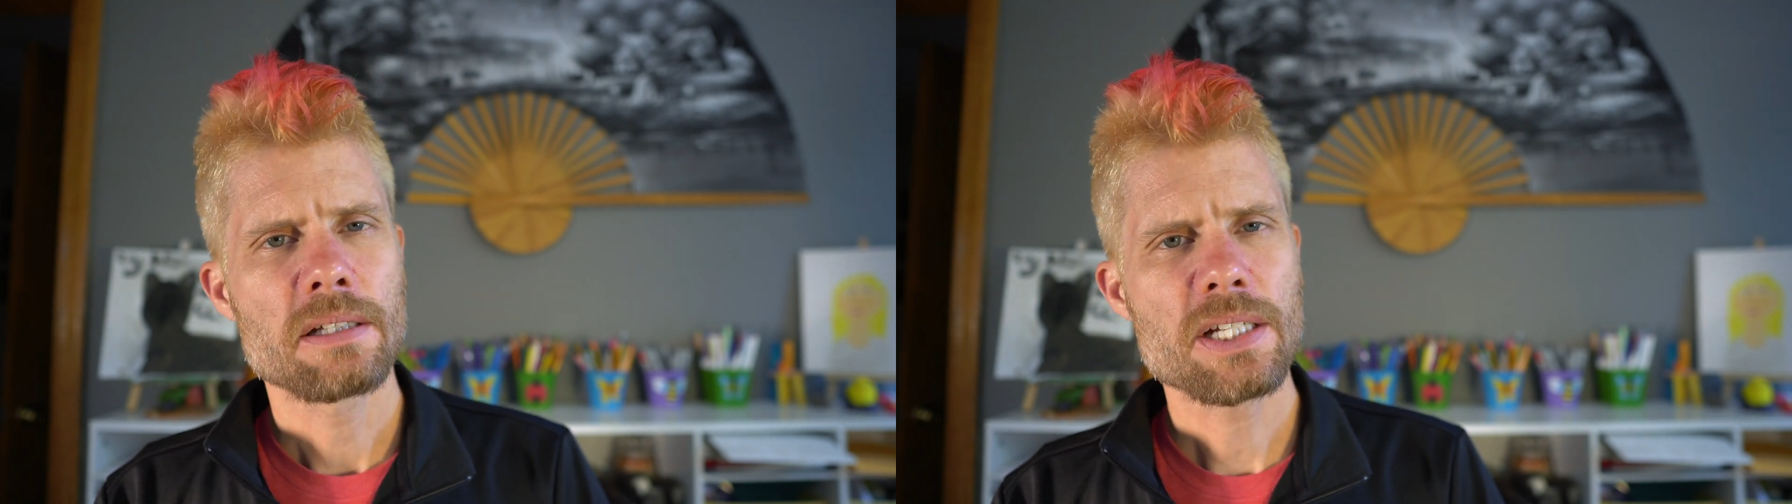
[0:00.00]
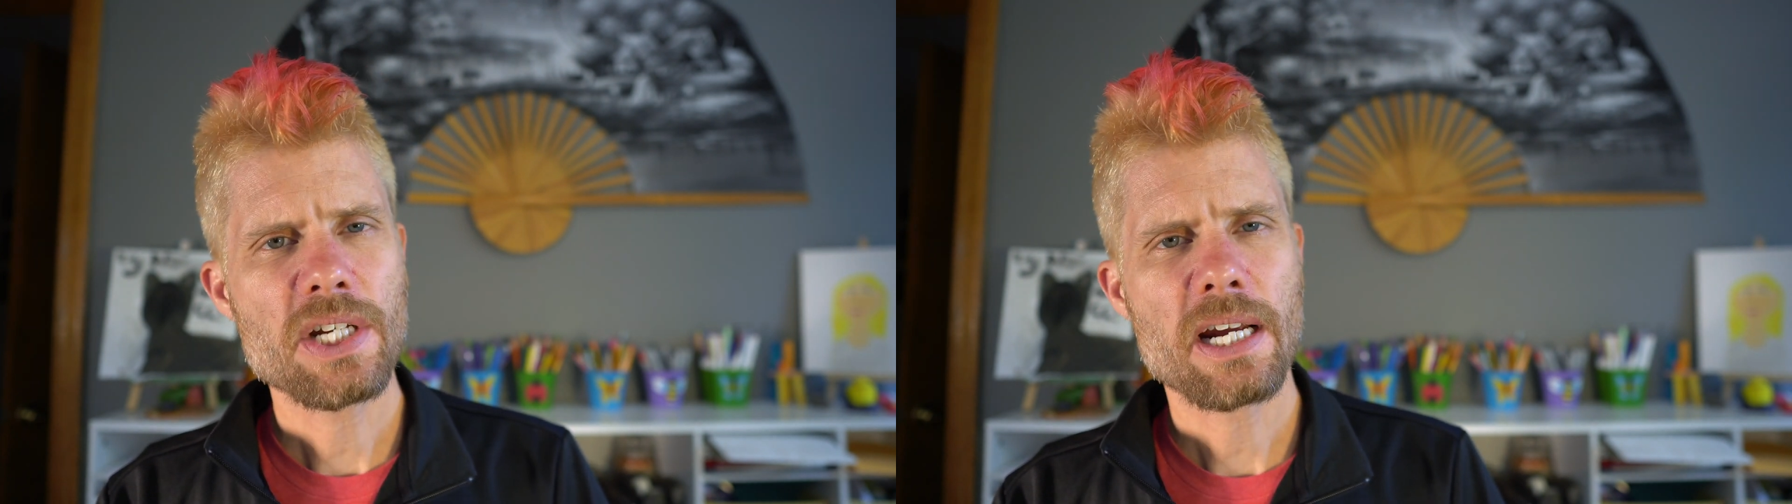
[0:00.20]

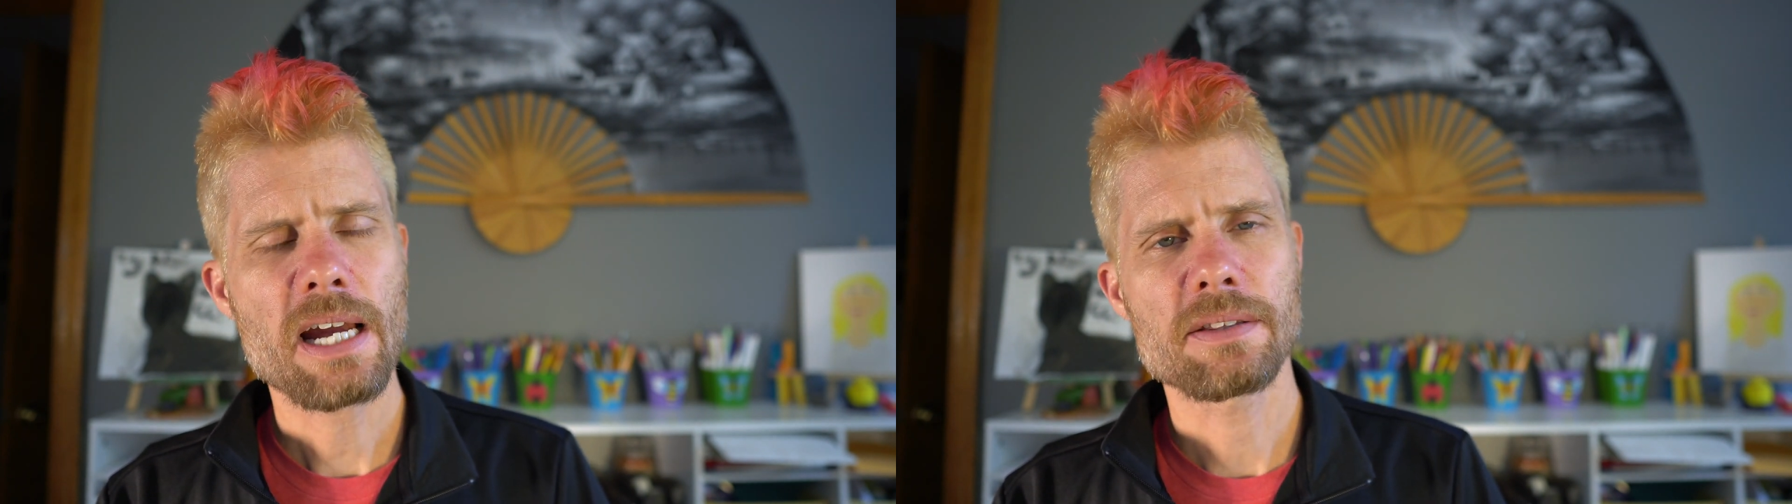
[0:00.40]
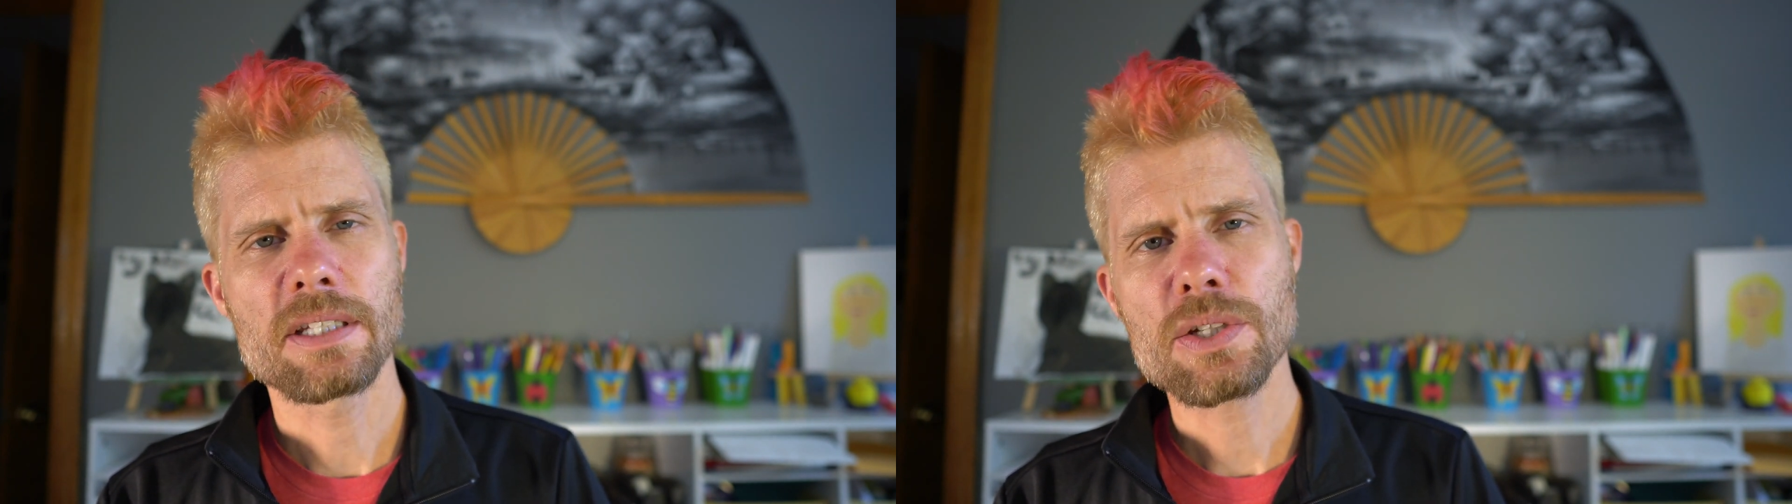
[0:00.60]
Let's check
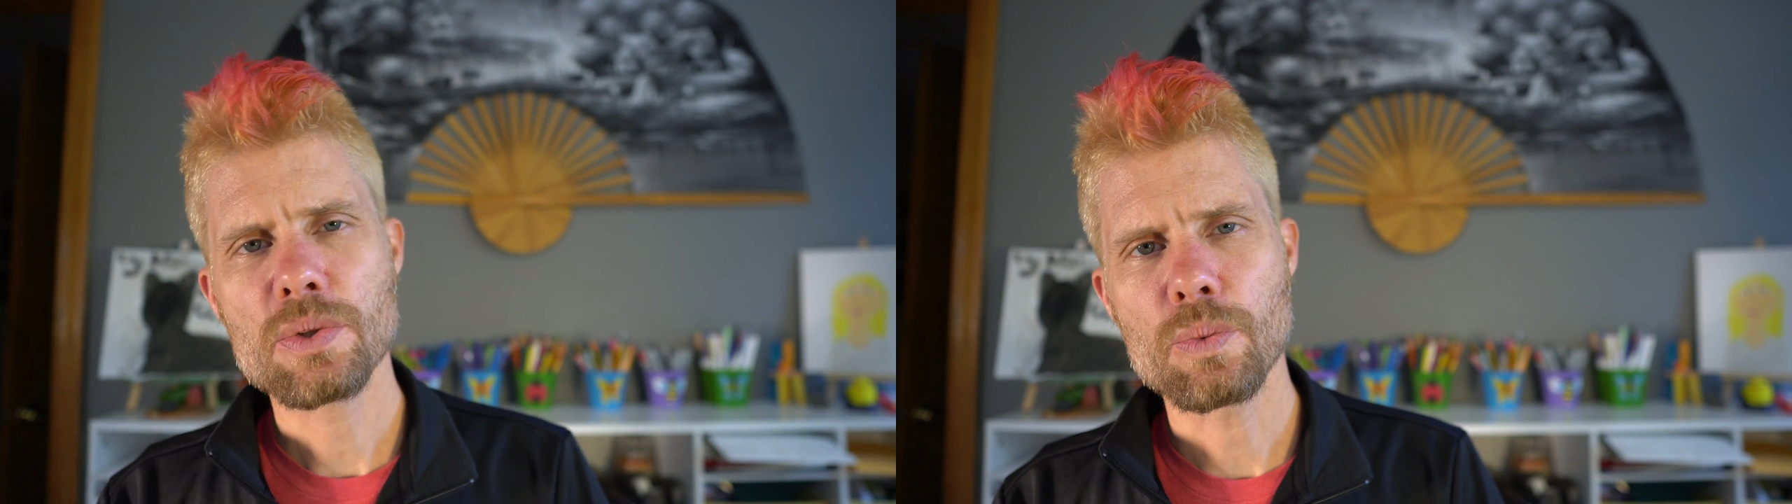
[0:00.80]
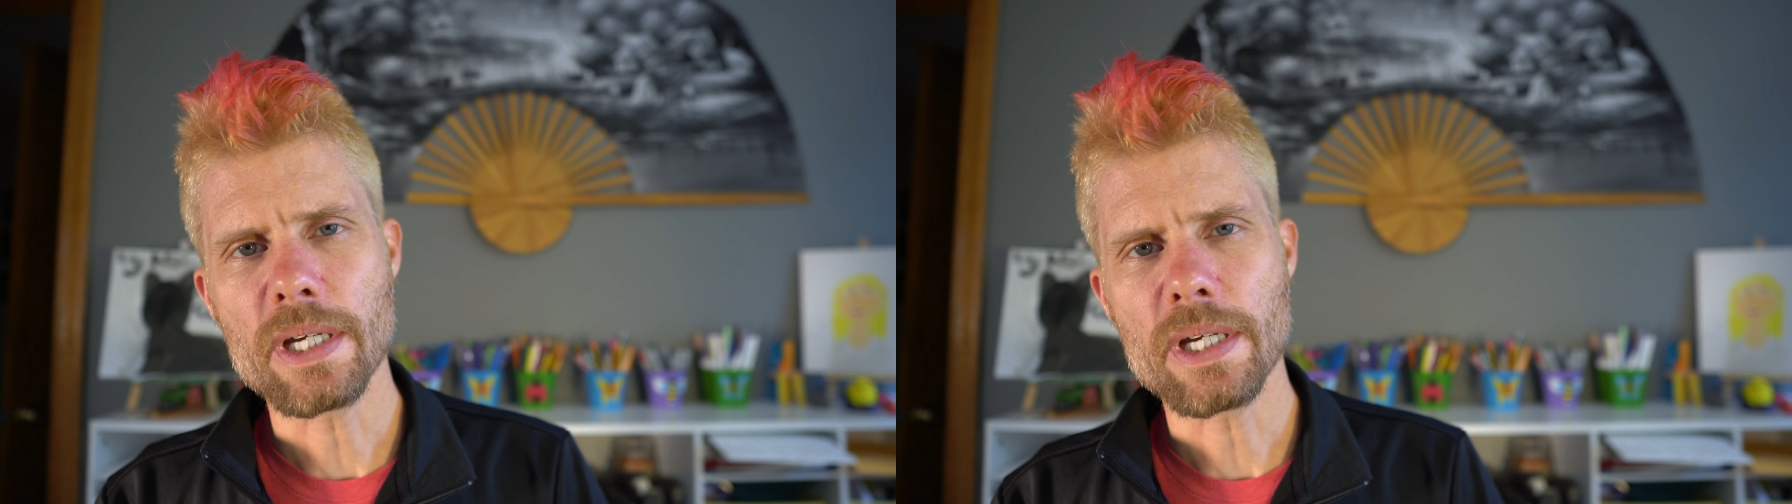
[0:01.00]
out this